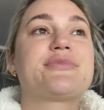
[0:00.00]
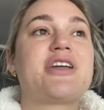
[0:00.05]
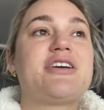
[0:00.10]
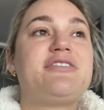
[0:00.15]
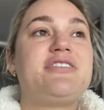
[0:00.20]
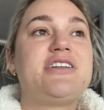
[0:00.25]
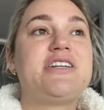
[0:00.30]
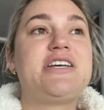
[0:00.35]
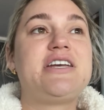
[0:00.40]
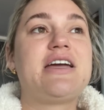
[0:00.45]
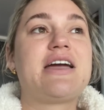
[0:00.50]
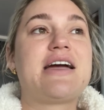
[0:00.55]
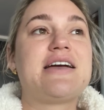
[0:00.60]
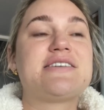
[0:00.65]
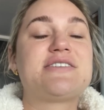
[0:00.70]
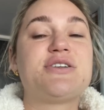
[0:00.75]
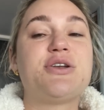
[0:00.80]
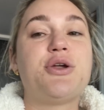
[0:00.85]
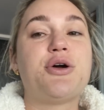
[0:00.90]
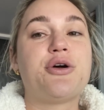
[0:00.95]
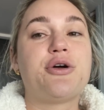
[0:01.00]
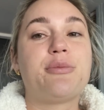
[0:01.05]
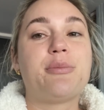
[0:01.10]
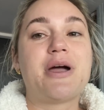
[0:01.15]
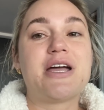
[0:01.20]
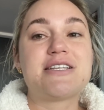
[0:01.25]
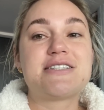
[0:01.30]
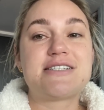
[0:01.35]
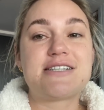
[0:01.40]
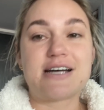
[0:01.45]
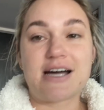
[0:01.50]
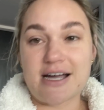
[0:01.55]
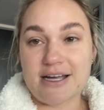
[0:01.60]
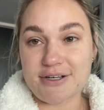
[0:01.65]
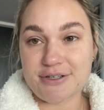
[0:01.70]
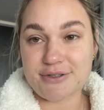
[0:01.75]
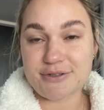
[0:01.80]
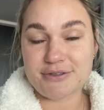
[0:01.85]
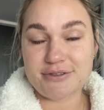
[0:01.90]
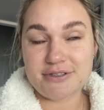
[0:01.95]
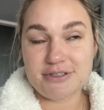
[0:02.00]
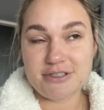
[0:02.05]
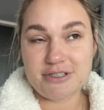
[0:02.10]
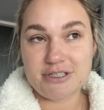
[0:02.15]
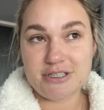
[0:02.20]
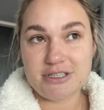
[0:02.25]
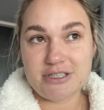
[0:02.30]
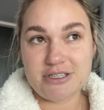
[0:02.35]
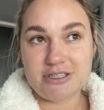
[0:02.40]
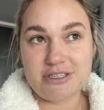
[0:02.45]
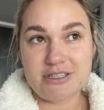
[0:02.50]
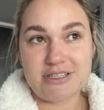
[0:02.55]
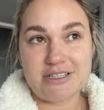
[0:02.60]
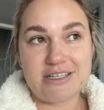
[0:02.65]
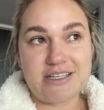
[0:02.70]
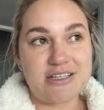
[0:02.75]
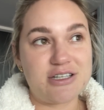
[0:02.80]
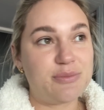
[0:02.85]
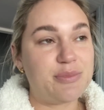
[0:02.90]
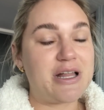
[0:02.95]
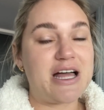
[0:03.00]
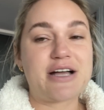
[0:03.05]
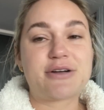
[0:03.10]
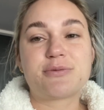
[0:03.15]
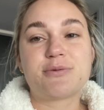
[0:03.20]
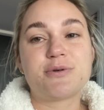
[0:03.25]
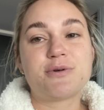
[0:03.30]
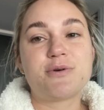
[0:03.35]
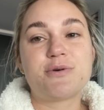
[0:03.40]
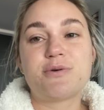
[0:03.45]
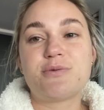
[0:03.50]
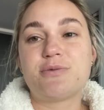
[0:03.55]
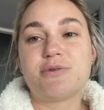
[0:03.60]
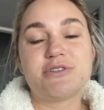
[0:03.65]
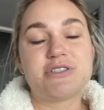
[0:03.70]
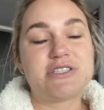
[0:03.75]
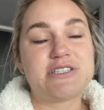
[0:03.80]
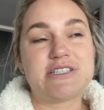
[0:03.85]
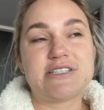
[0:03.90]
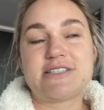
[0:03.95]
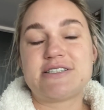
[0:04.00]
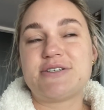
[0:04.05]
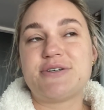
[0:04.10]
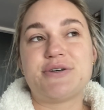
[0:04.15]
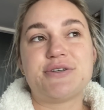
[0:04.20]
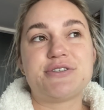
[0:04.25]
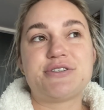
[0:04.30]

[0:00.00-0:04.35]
I feel like you guys know my style and the black wall was just not